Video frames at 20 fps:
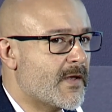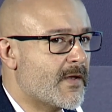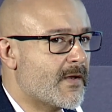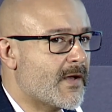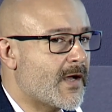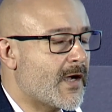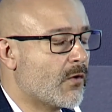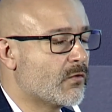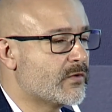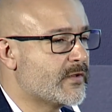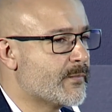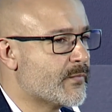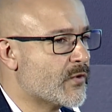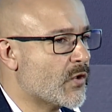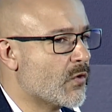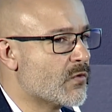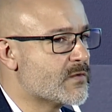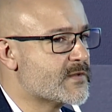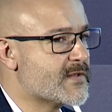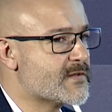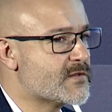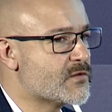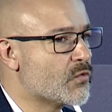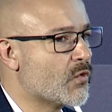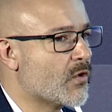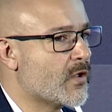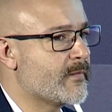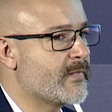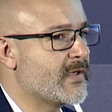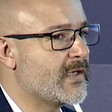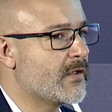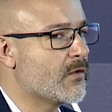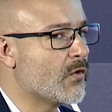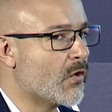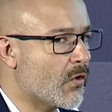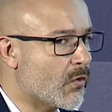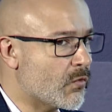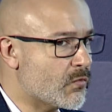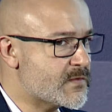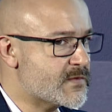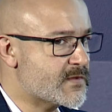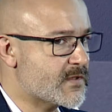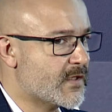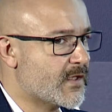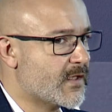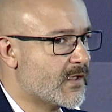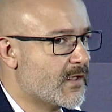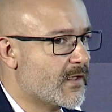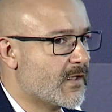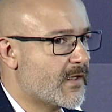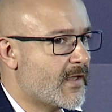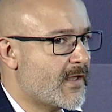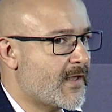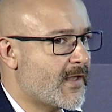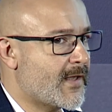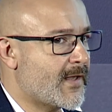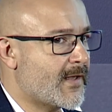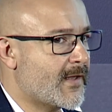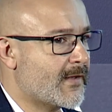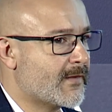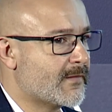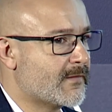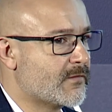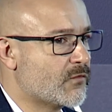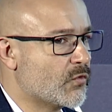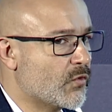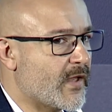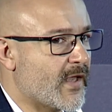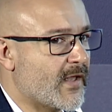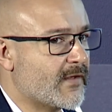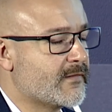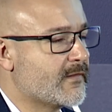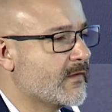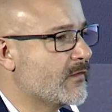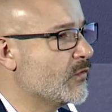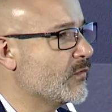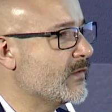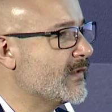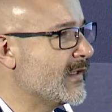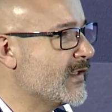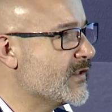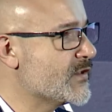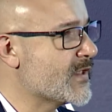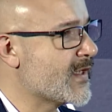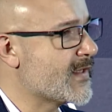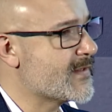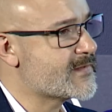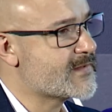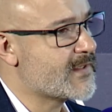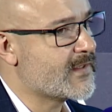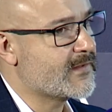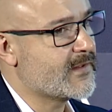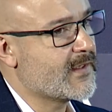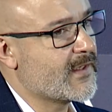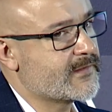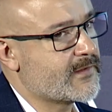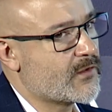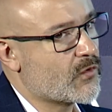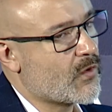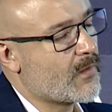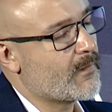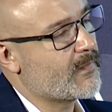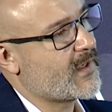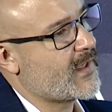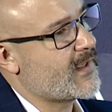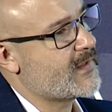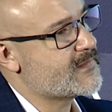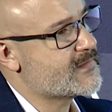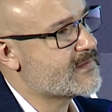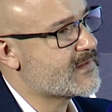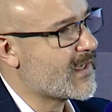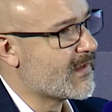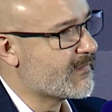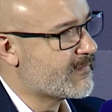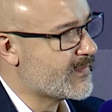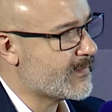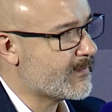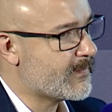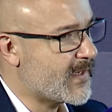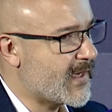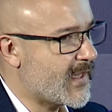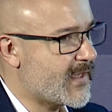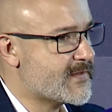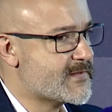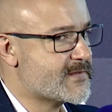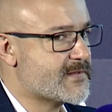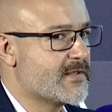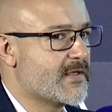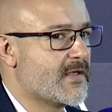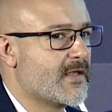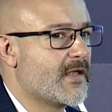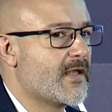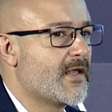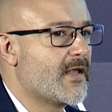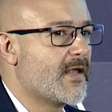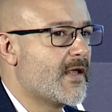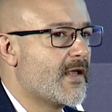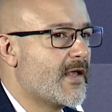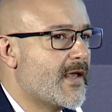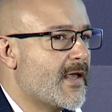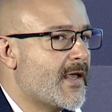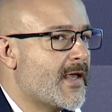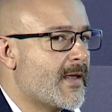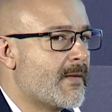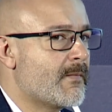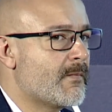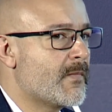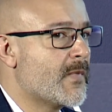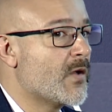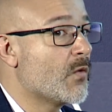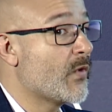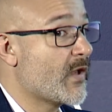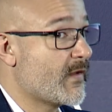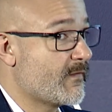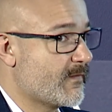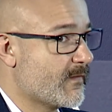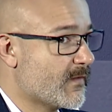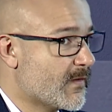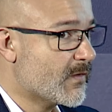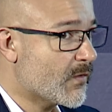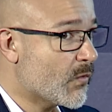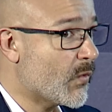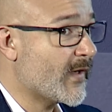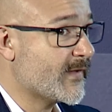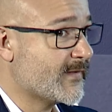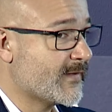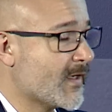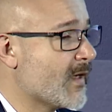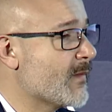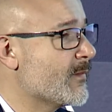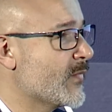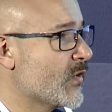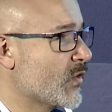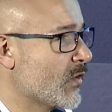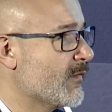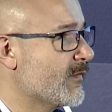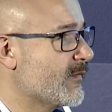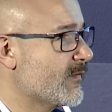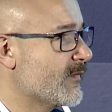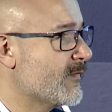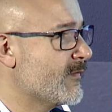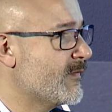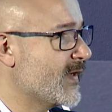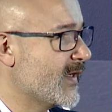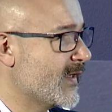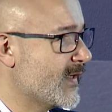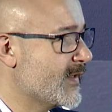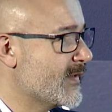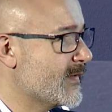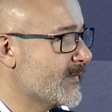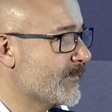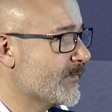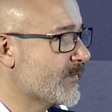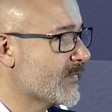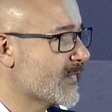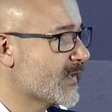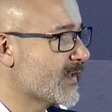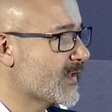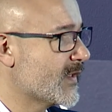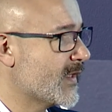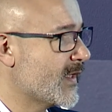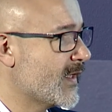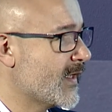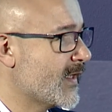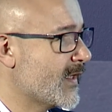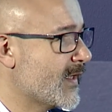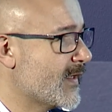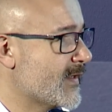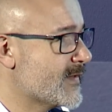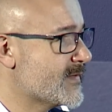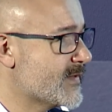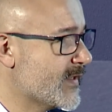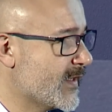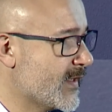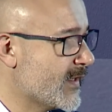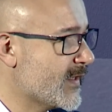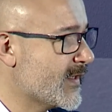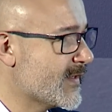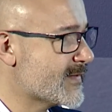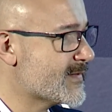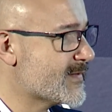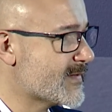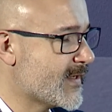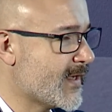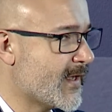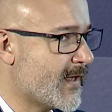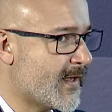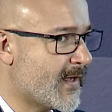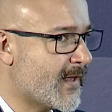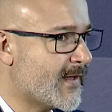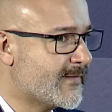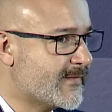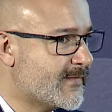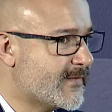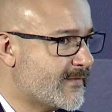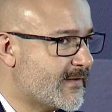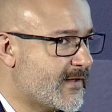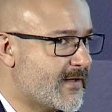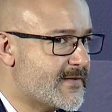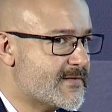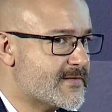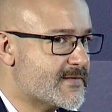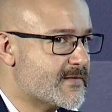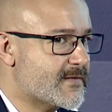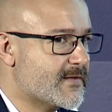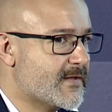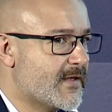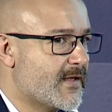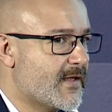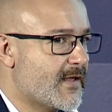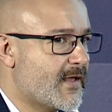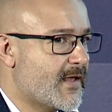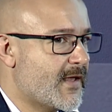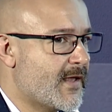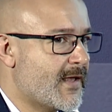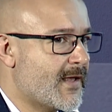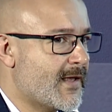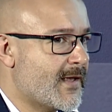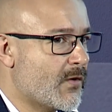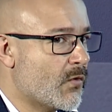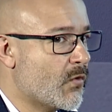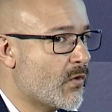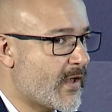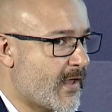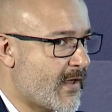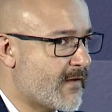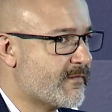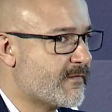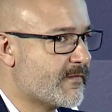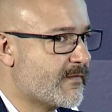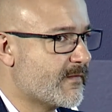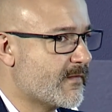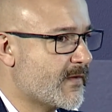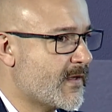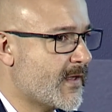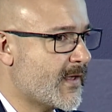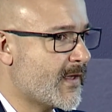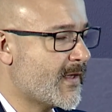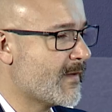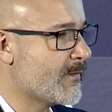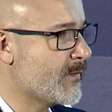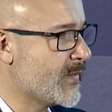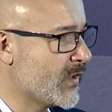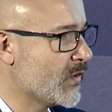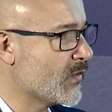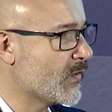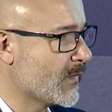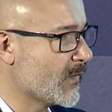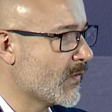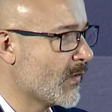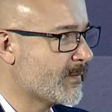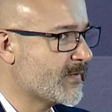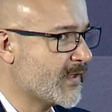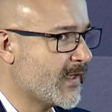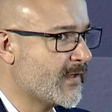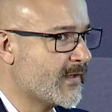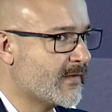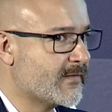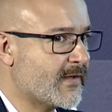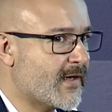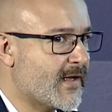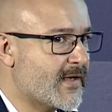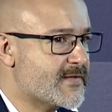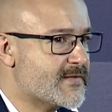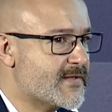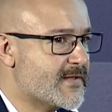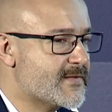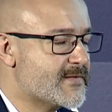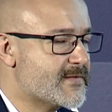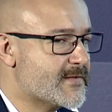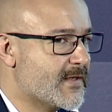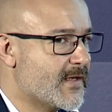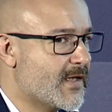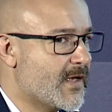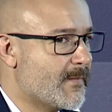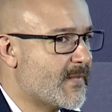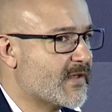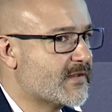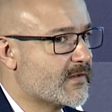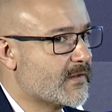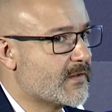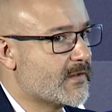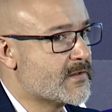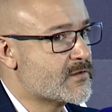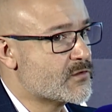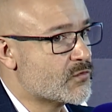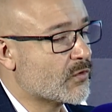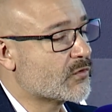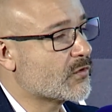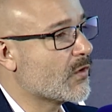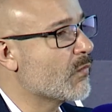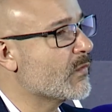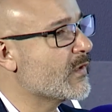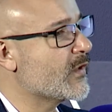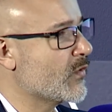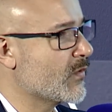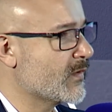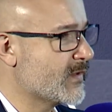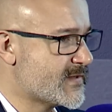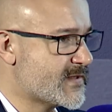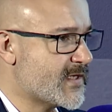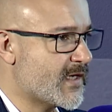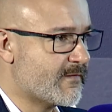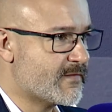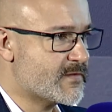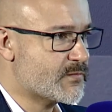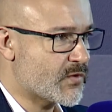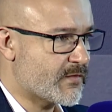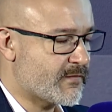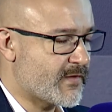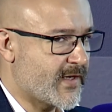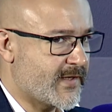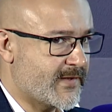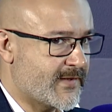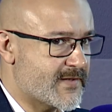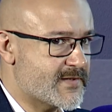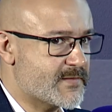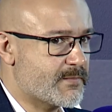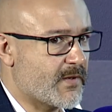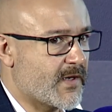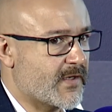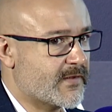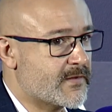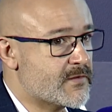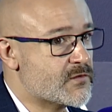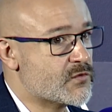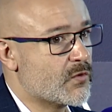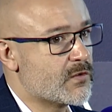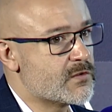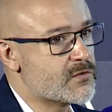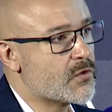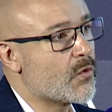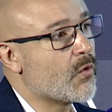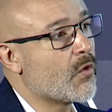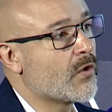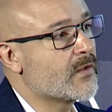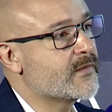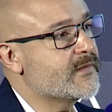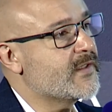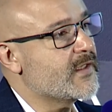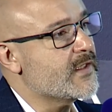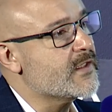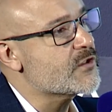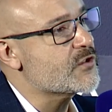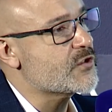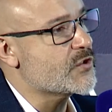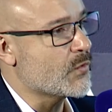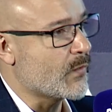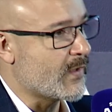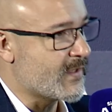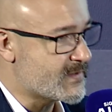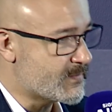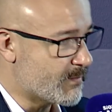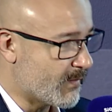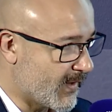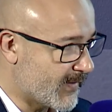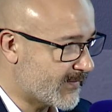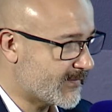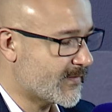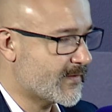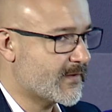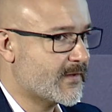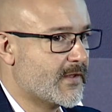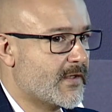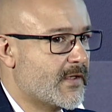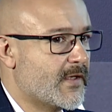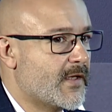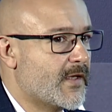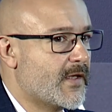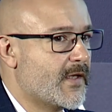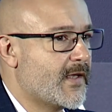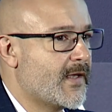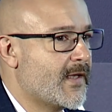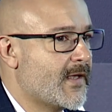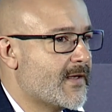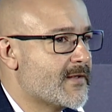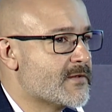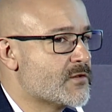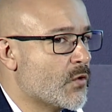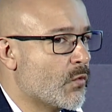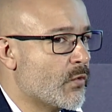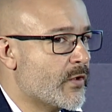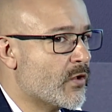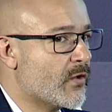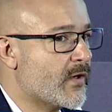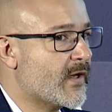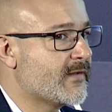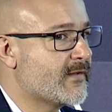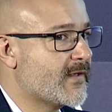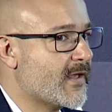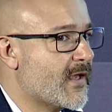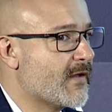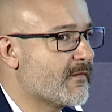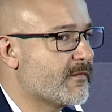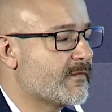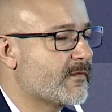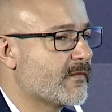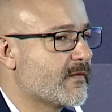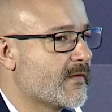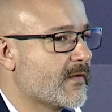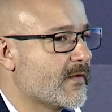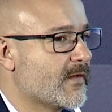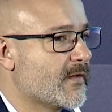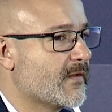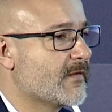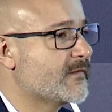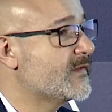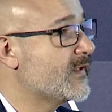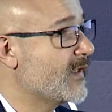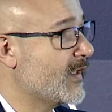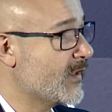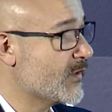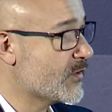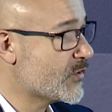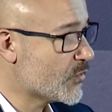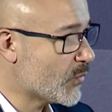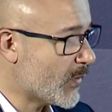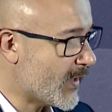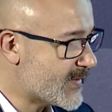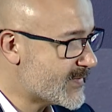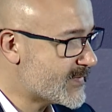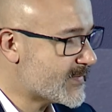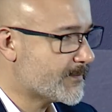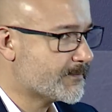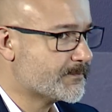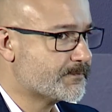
how the process normally goes to get the due diligence and the other compliance stuff in place. We have quite a number of very serious entities who have been obtaining the license, but it's not only on the service provider's part, it's also on the issuer's part. So we already have 3 issuers,